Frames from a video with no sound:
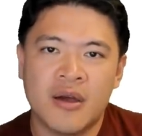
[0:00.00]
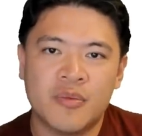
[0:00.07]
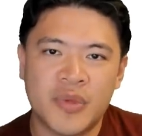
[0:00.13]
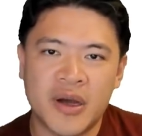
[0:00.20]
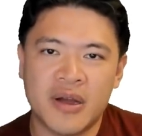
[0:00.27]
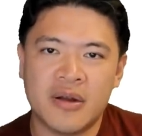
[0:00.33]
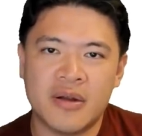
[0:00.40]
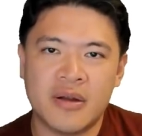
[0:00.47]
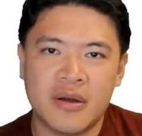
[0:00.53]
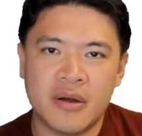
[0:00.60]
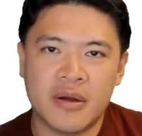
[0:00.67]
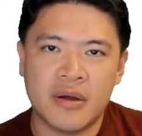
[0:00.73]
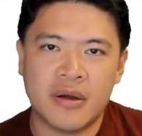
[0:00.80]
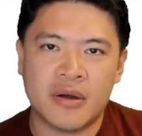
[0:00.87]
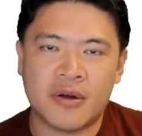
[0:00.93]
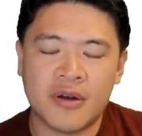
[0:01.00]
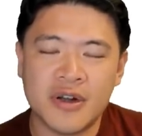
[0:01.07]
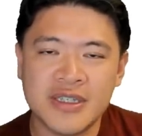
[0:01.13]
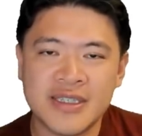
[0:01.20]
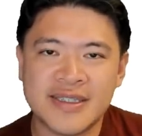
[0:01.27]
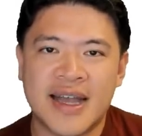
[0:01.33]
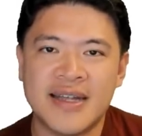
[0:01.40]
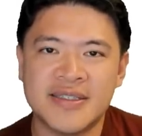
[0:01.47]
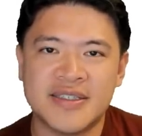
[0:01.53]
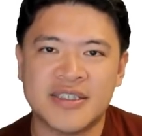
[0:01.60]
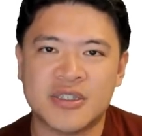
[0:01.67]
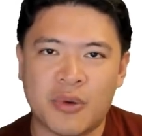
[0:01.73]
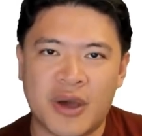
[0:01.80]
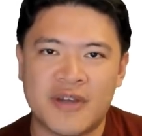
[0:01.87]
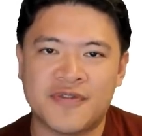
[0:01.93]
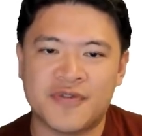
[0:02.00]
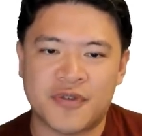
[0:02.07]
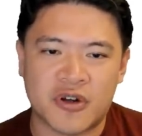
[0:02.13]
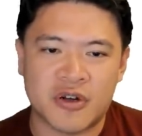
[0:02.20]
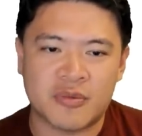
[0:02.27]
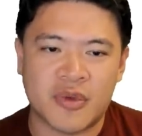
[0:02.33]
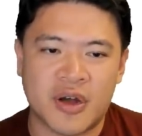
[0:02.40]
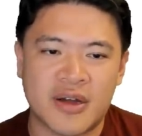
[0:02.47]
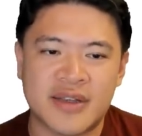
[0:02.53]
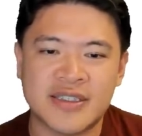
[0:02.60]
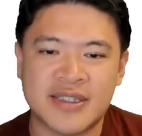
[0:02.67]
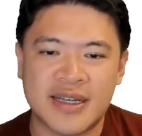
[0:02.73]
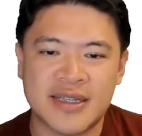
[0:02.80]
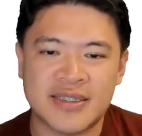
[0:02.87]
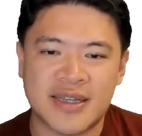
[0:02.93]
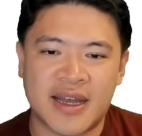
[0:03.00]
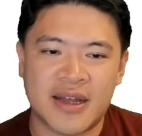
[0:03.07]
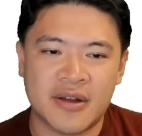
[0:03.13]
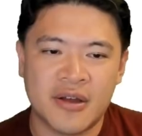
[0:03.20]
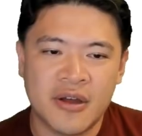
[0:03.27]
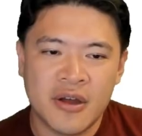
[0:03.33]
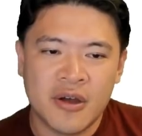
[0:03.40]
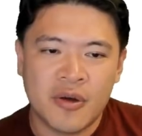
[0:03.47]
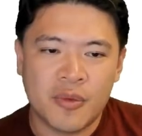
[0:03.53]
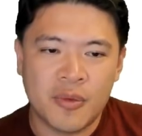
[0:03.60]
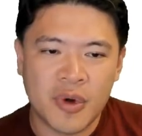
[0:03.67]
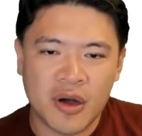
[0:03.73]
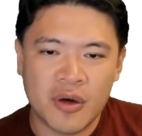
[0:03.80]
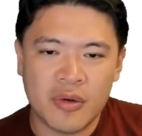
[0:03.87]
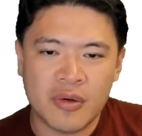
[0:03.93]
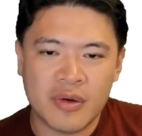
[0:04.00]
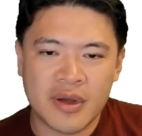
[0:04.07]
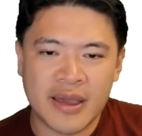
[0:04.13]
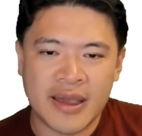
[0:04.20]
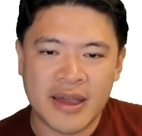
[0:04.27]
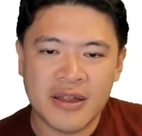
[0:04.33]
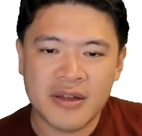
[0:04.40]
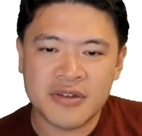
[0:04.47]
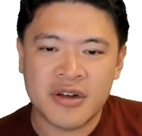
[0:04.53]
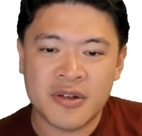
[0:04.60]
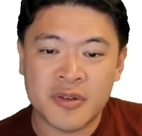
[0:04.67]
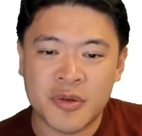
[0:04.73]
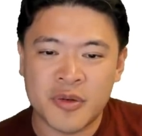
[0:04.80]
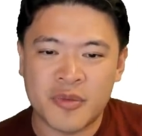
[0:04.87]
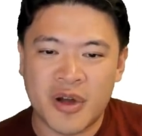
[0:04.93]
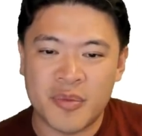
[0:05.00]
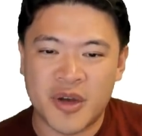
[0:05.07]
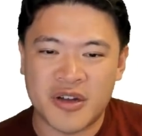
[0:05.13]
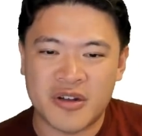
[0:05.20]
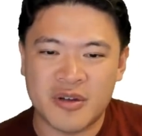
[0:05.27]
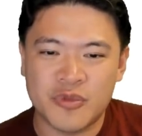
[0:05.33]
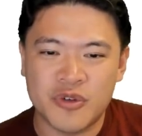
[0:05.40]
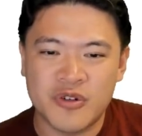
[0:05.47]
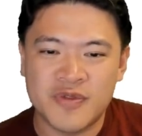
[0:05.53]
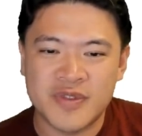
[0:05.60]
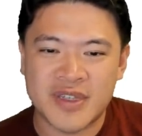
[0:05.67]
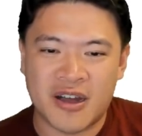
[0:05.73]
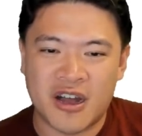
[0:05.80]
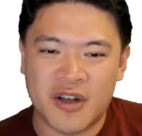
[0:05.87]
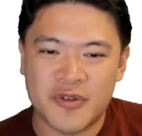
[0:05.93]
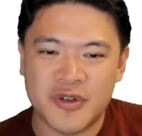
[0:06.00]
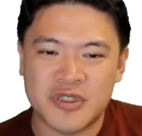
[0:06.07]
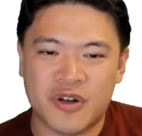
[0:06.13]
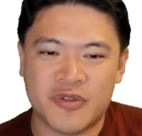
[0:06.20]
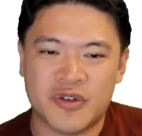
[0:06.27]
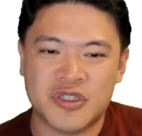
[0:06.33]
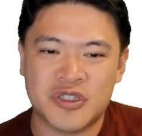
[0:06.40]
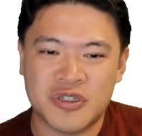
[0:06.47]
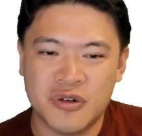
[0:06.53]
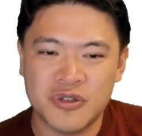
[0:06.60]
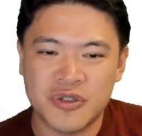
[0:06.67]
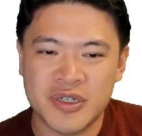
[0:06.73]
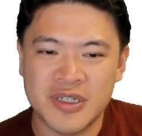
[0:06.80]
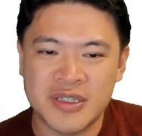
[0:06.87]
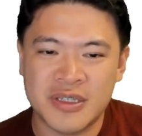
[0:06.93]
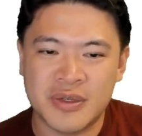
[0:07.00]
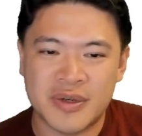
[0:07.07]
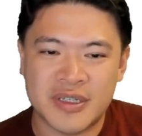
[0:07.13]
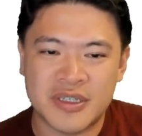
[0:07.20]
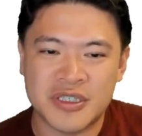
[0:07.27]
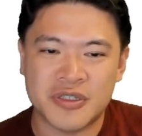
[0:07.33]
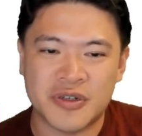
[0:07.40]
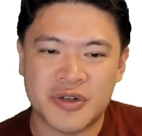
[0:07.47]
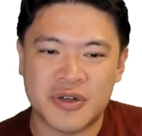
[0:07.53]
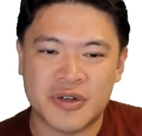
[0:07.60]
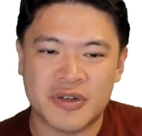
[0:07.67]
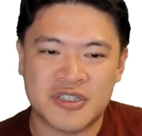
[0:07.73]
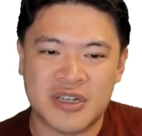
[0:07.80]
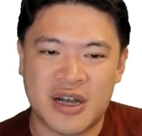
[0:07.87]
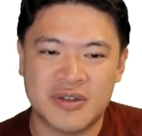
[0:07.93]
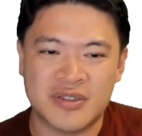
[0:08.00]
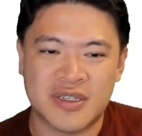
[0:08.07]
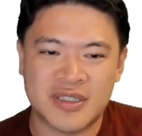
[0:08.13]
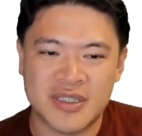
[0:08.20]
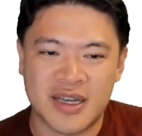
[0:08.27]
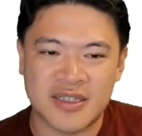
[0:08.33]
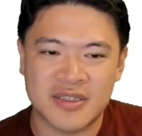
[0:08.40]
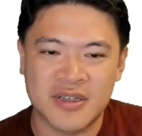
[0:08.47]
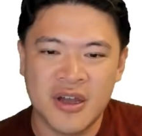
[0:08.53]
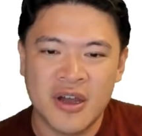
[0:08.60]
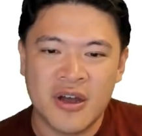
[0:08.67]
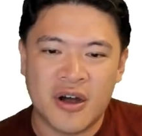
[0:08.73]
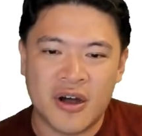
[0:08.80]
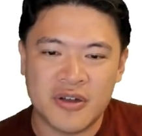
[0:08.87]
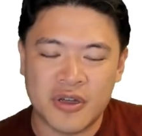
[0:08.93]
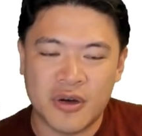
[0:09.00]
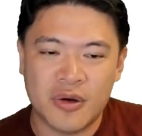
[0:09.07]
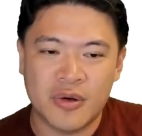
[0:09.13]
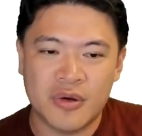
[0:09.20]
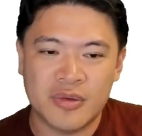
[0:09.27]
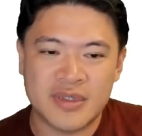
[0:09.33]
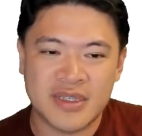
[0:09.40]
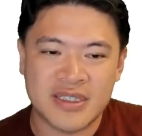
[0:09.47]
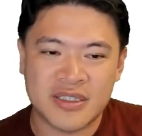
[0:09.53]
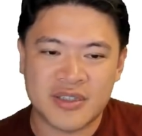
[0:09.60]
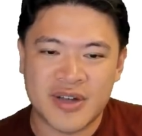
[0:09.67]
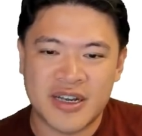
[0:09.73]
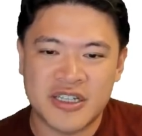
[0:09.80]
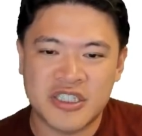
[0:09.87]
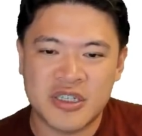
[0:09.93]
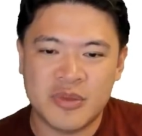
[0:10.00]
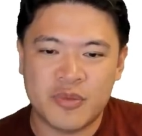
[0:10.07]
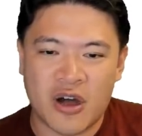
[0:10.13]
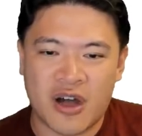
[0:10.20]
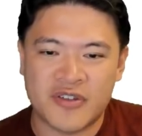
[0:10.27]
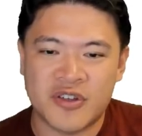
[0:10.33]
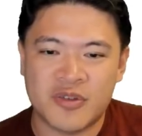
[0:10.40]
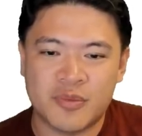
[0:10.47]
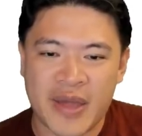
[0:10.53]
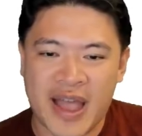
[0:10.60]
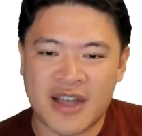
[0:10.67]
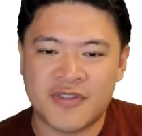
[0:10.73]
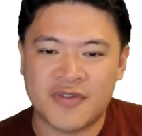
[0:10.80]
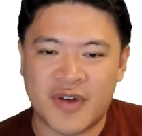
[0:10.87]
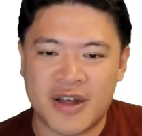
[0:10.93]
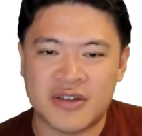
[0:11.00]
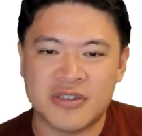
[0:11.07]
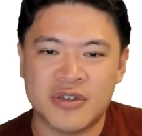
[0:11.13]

But her stance is quite firm on a sense that, well, a helicopter mother moves and hovers over children to ensure her child's success, although this strategy often backfires.